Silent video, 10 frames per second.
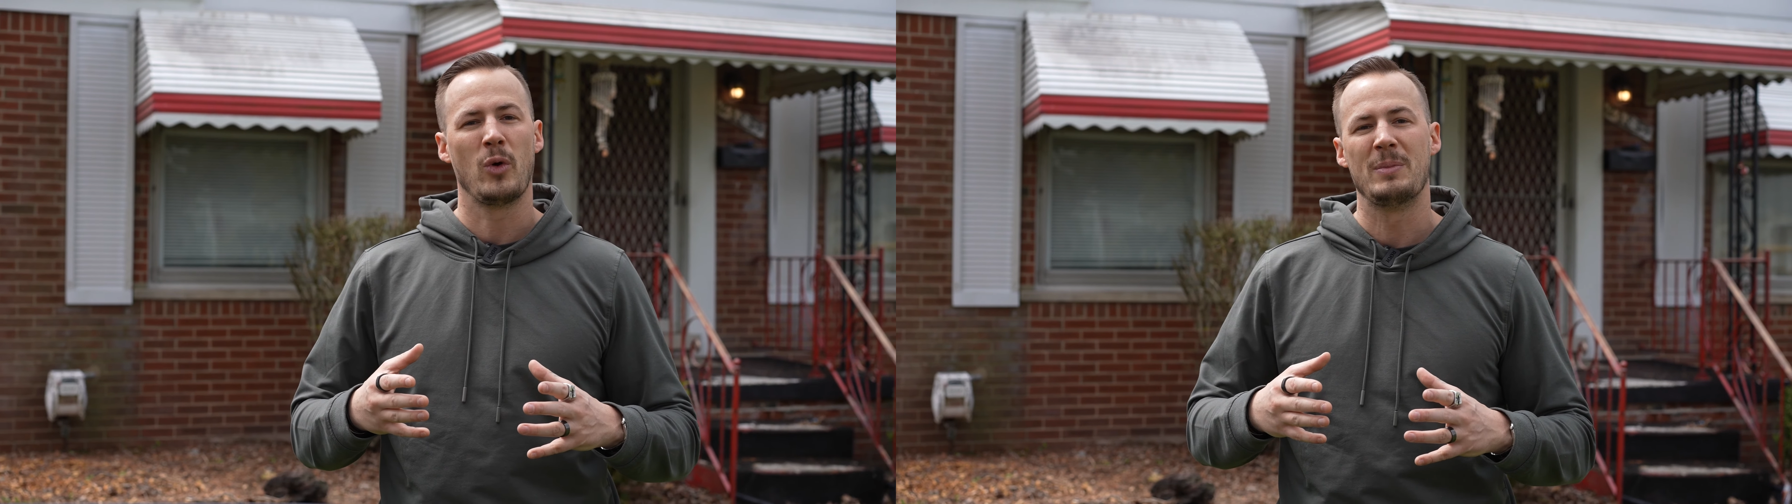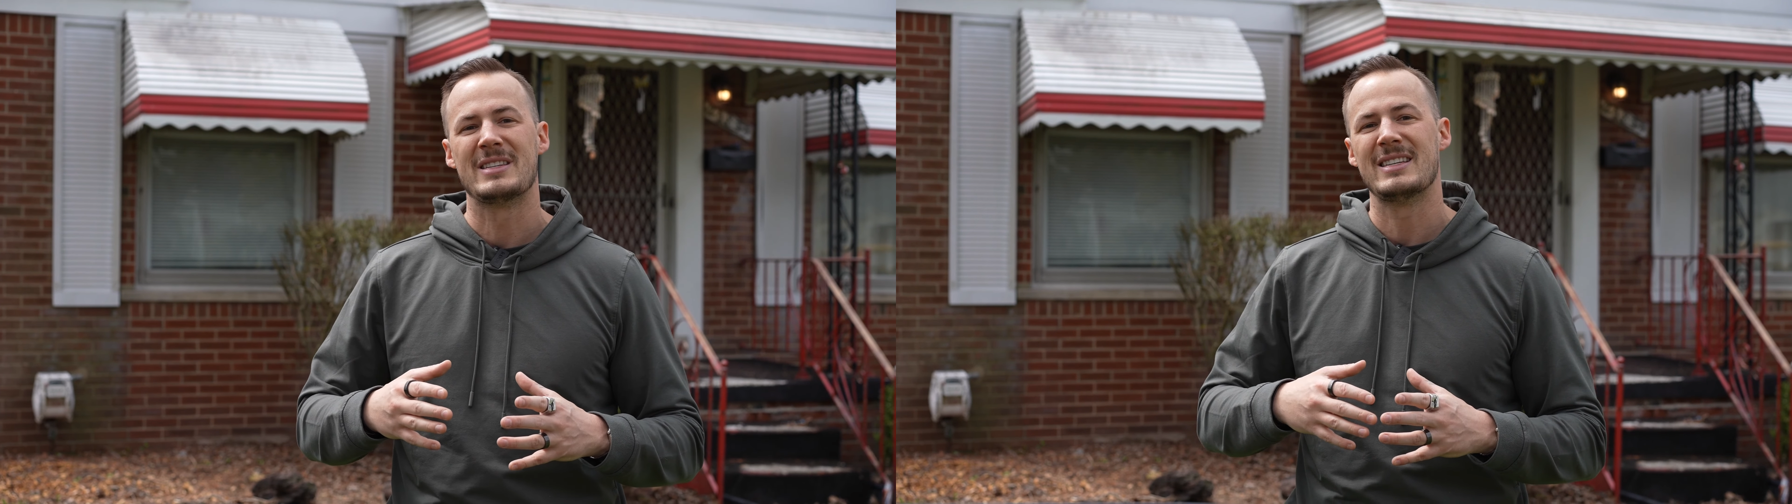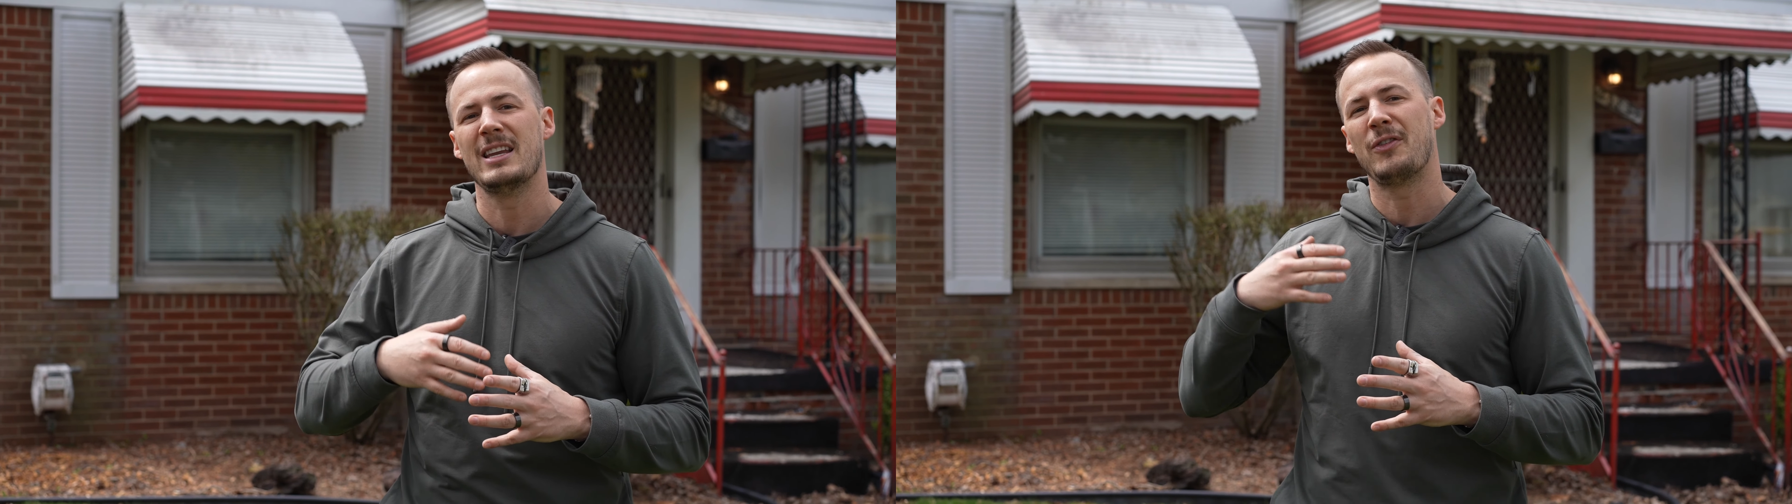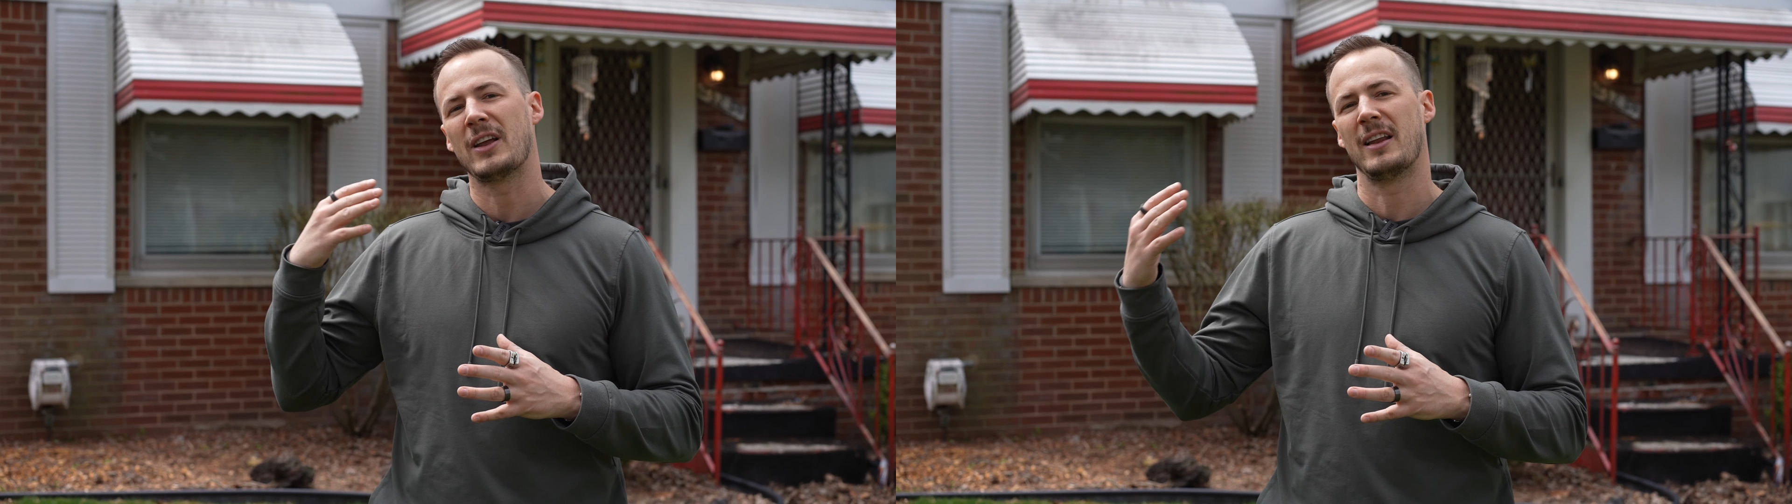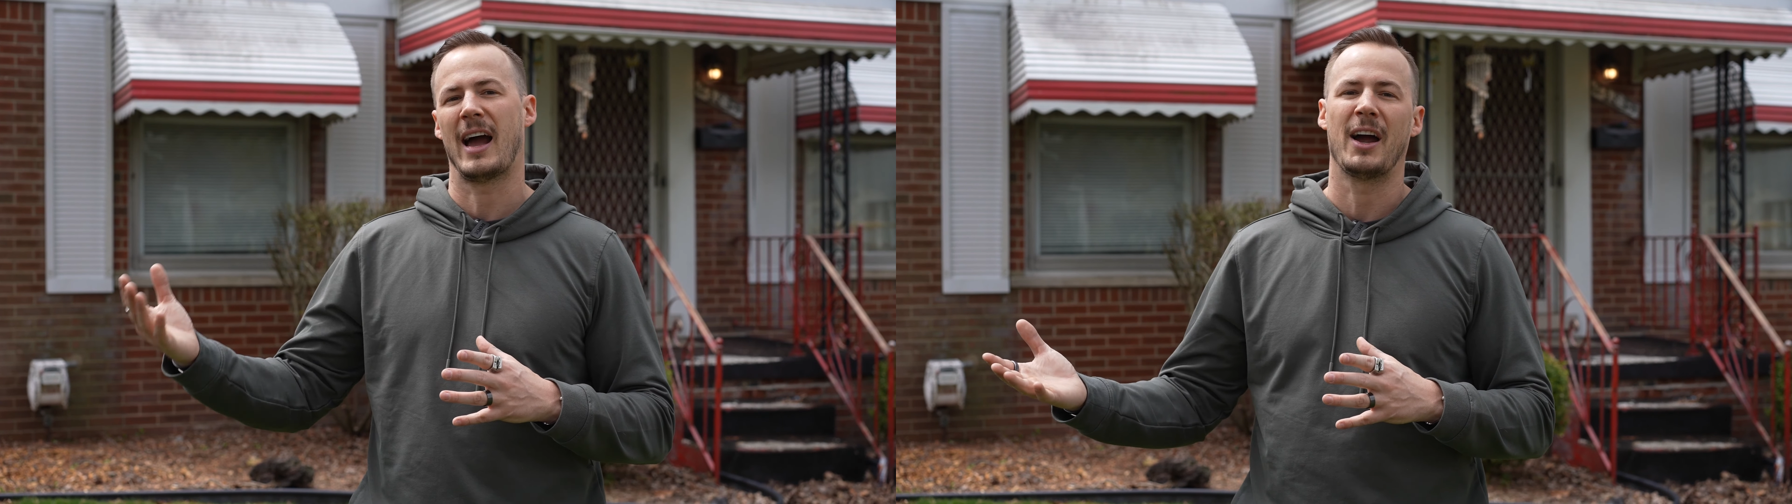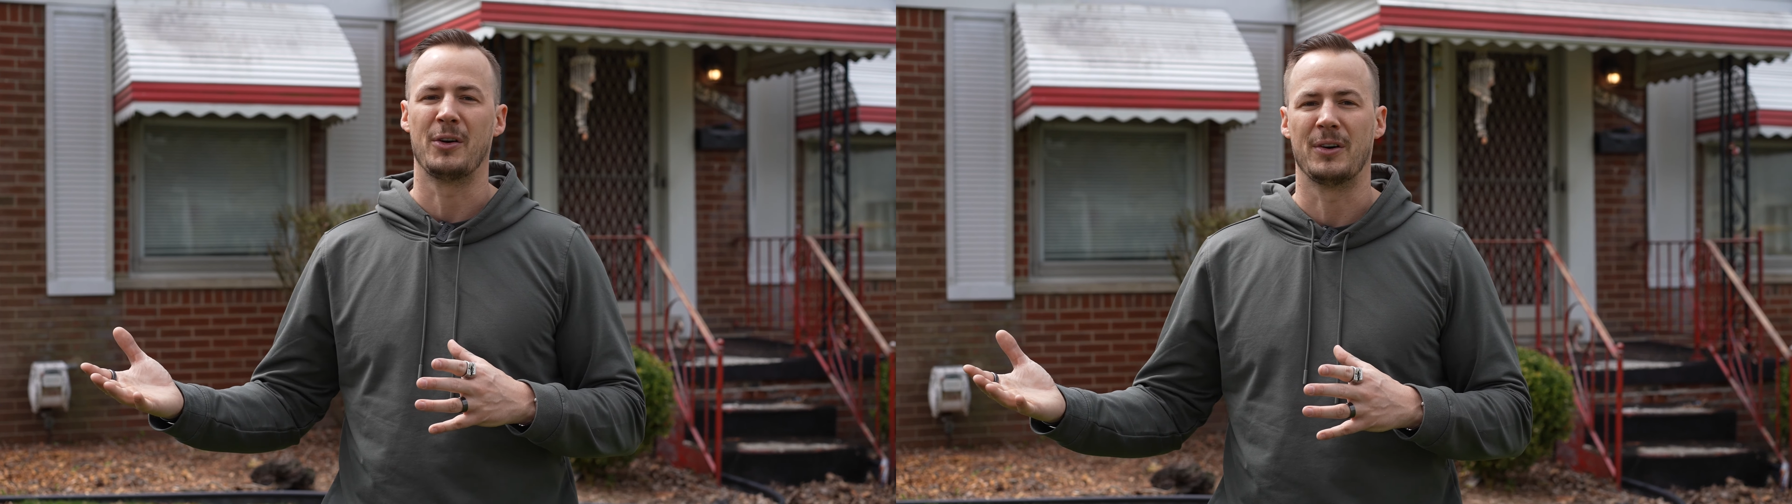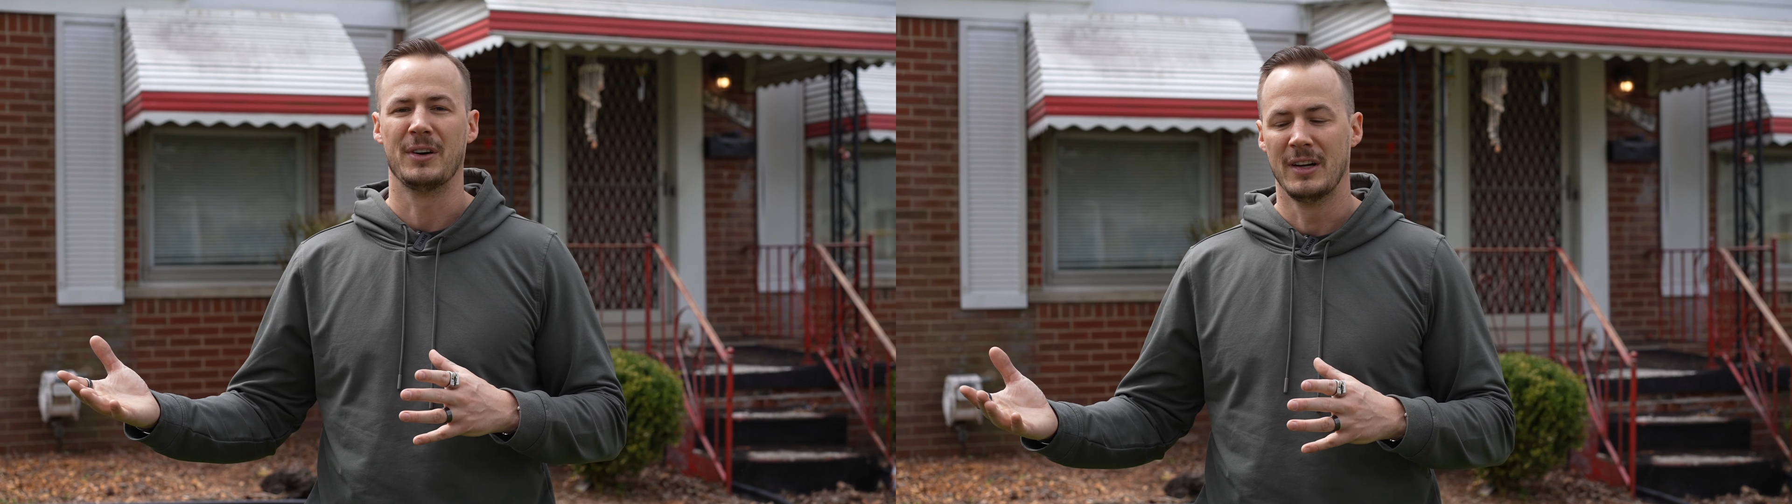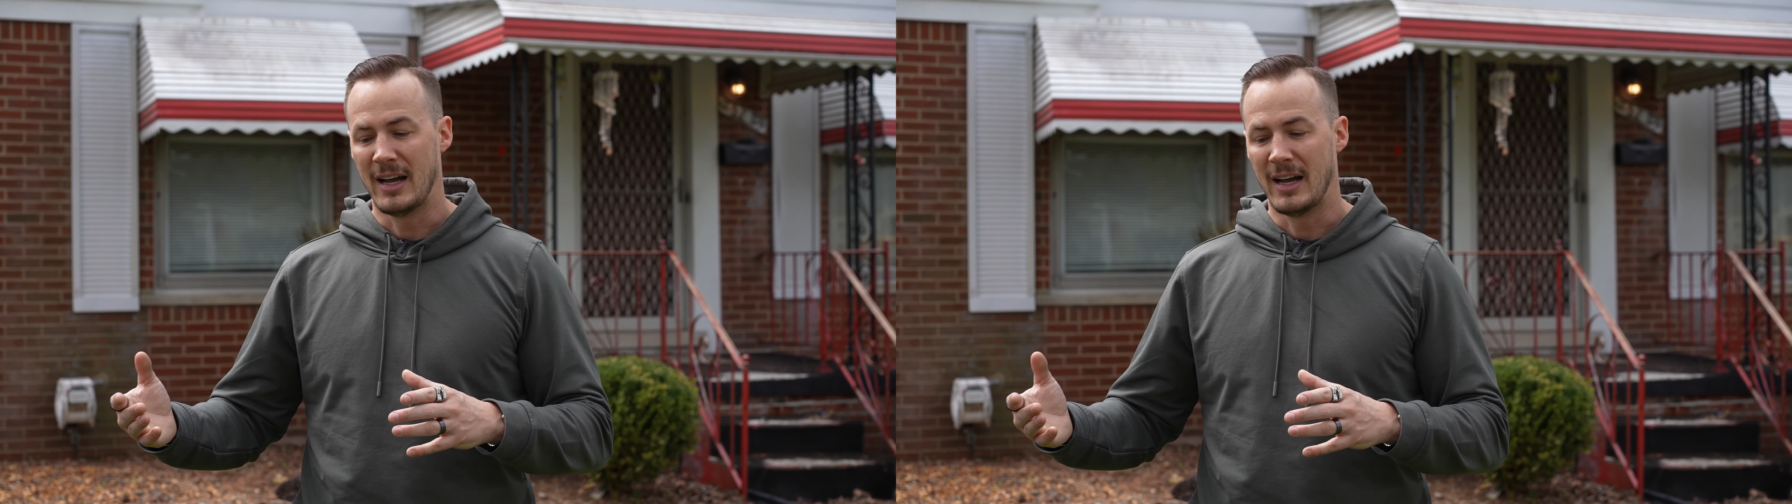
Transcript: would be significantly higher.